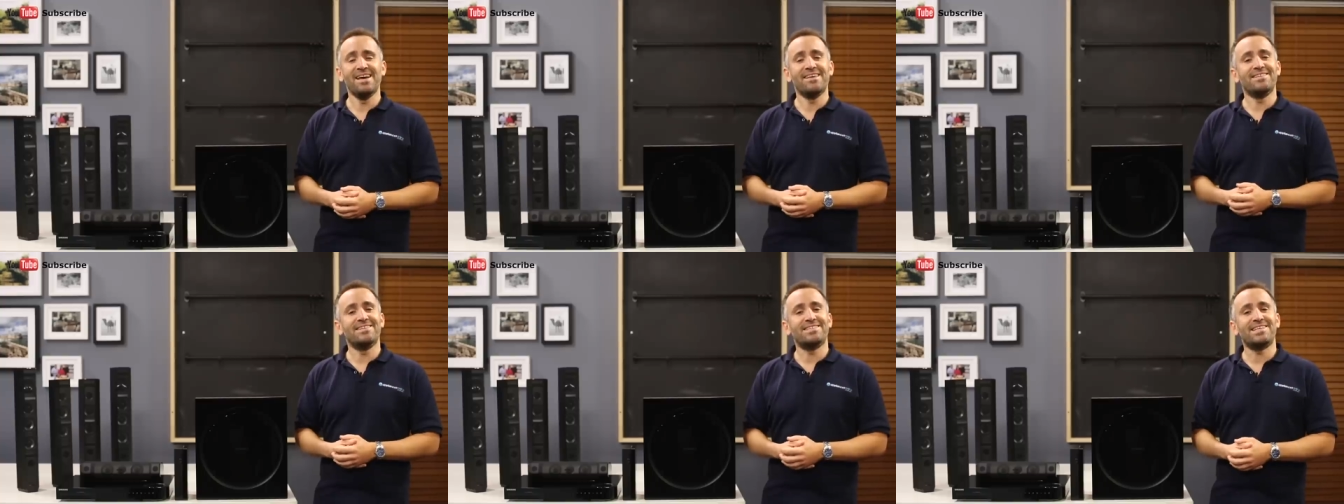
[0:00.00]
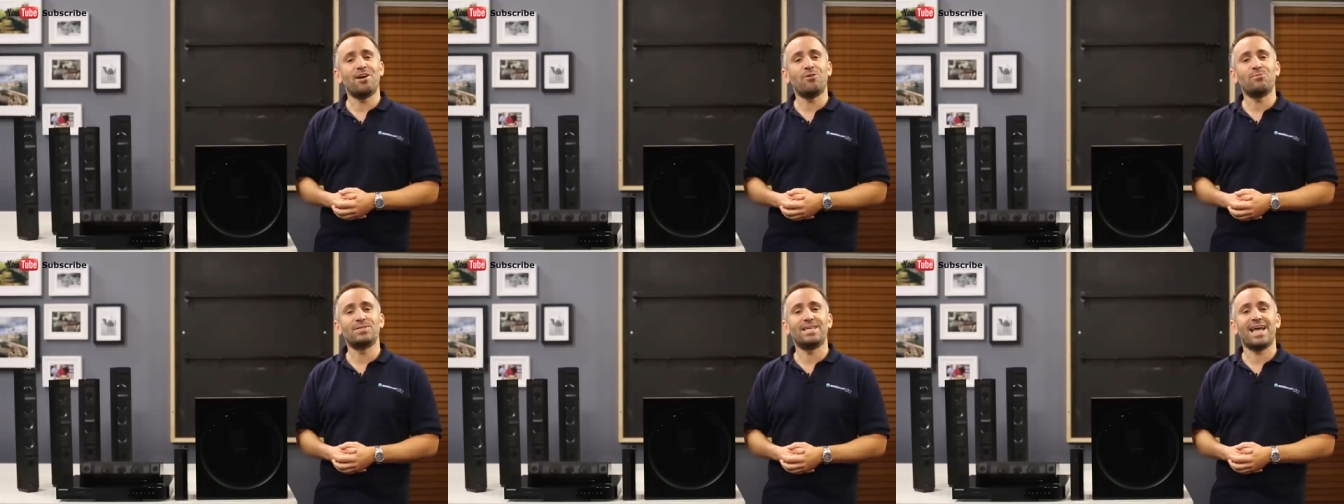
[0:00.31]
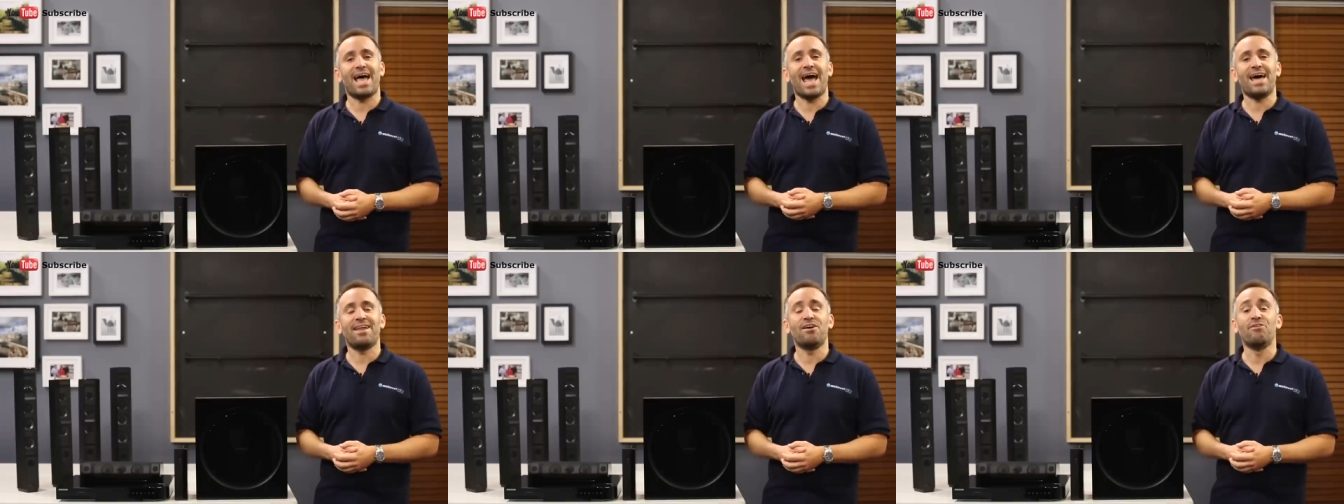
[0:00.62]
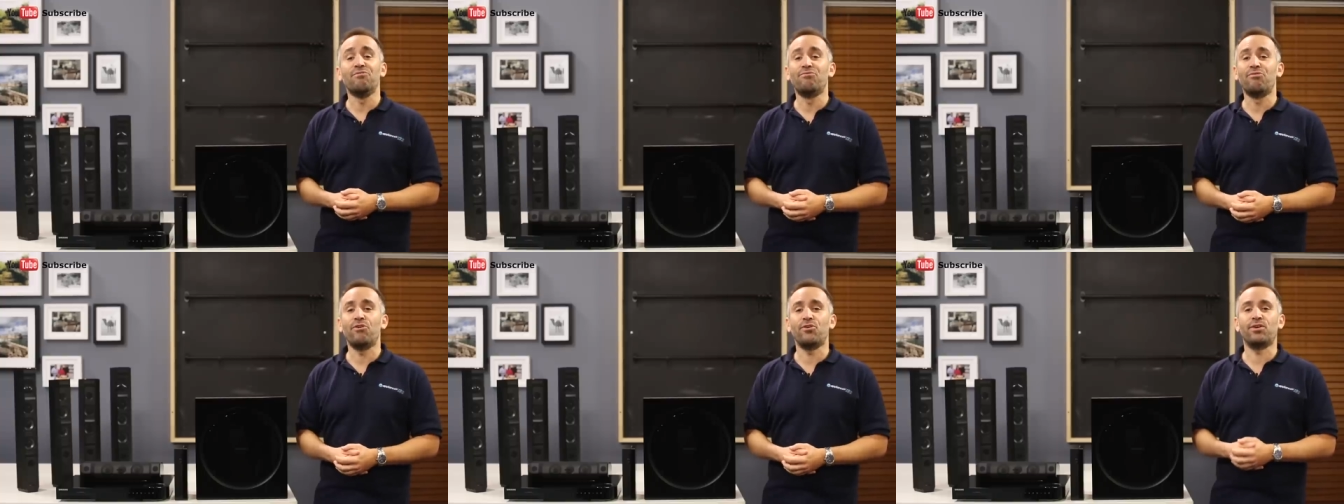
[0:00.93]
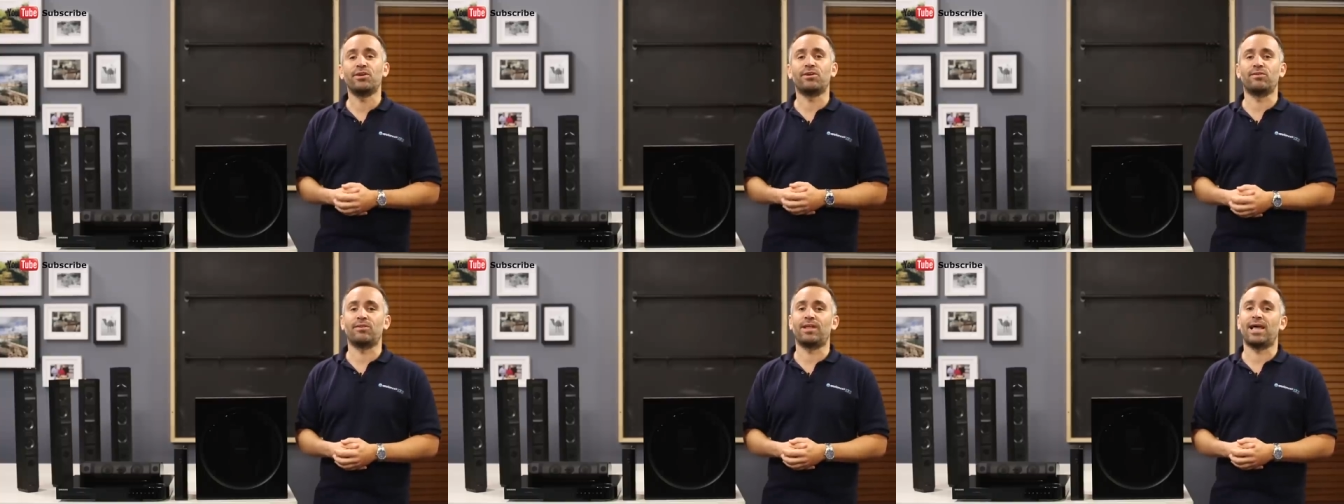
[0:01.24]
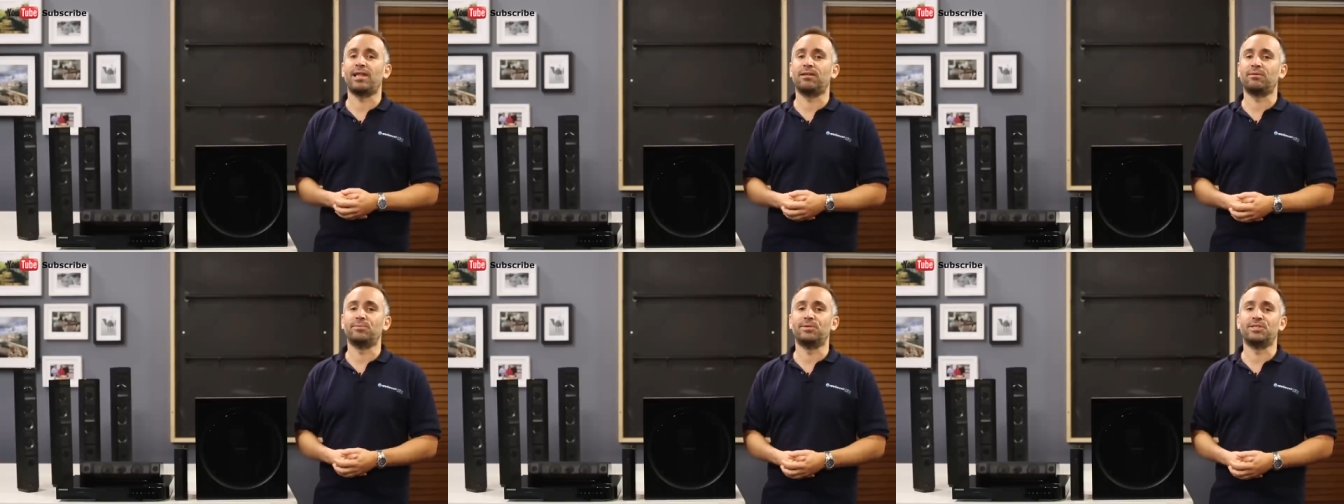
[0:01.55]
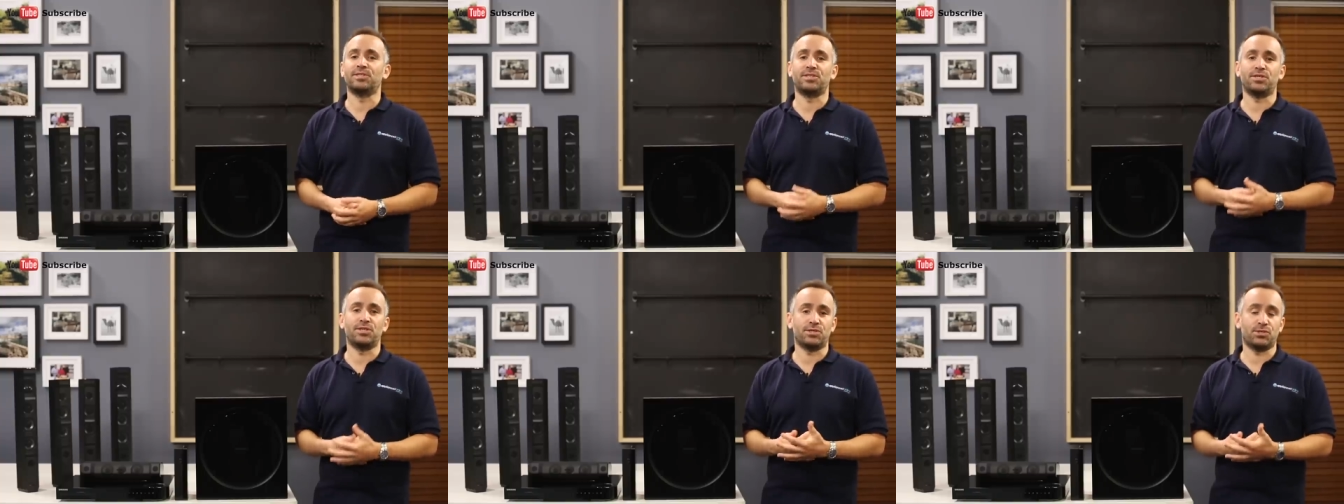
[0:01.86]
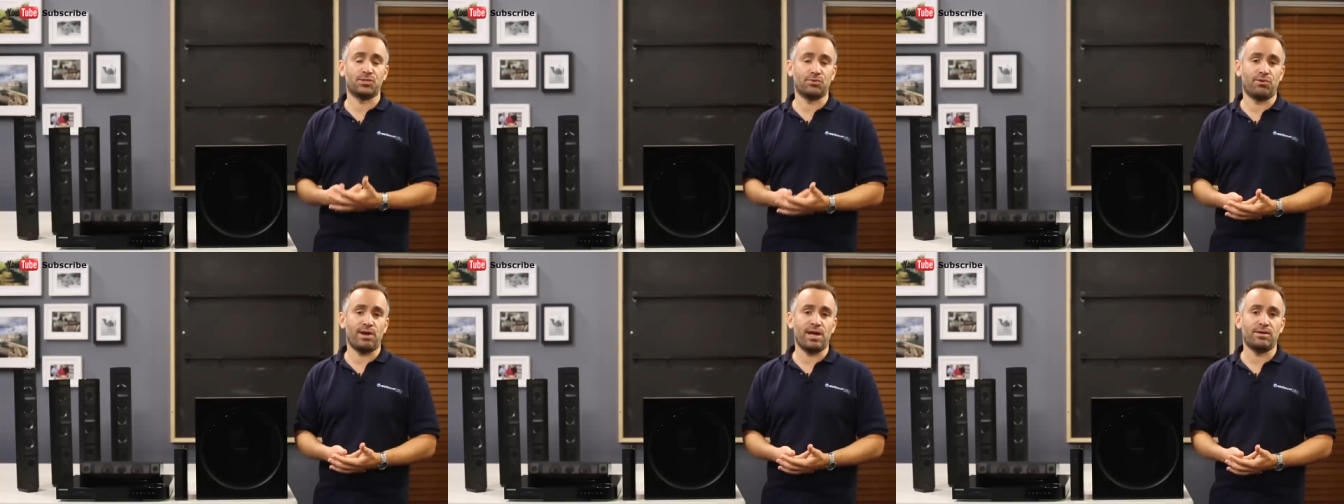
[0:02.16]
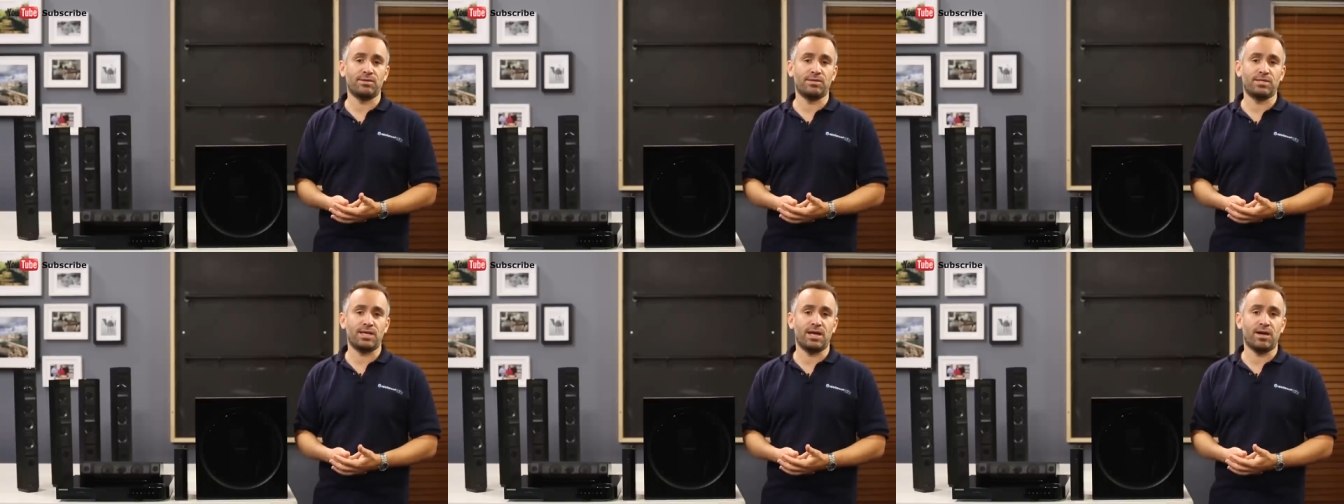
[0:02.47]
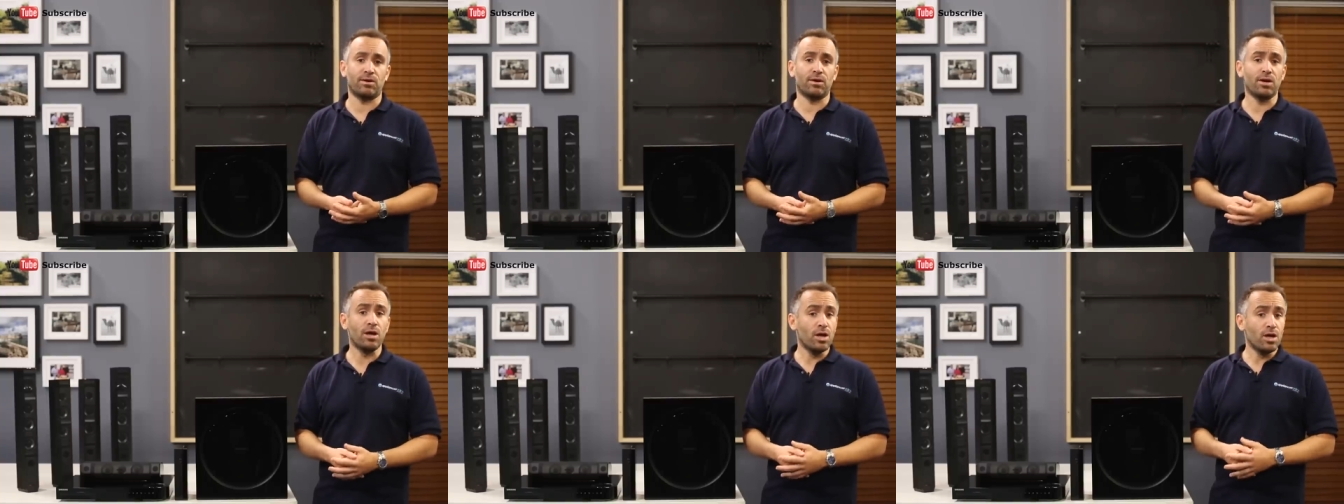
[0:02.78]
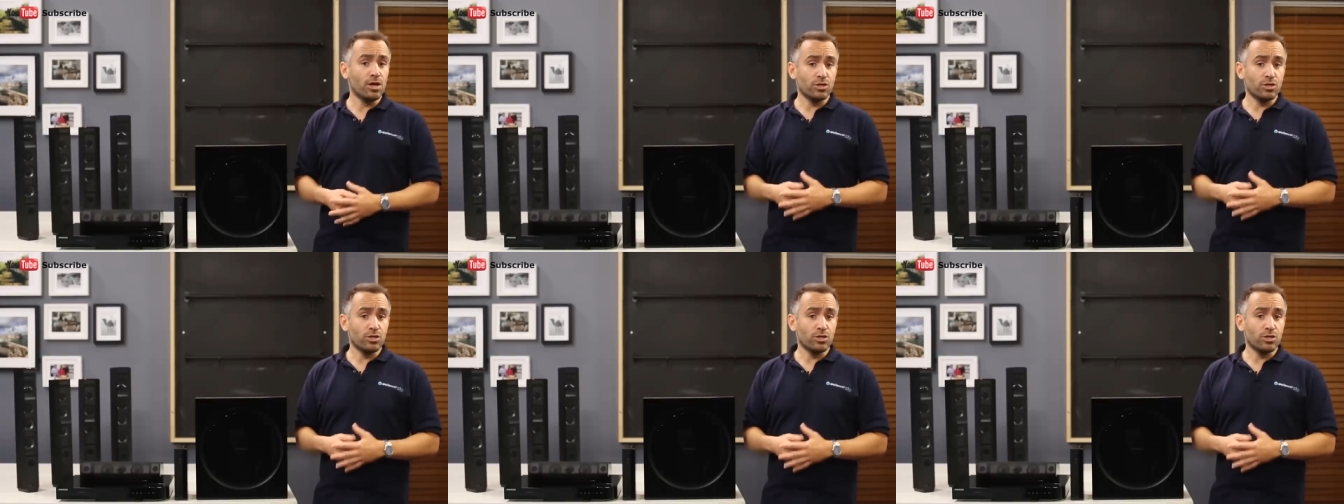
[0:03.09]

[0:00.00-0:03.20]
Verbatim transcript: This helps to add a vertical element to your surround sound,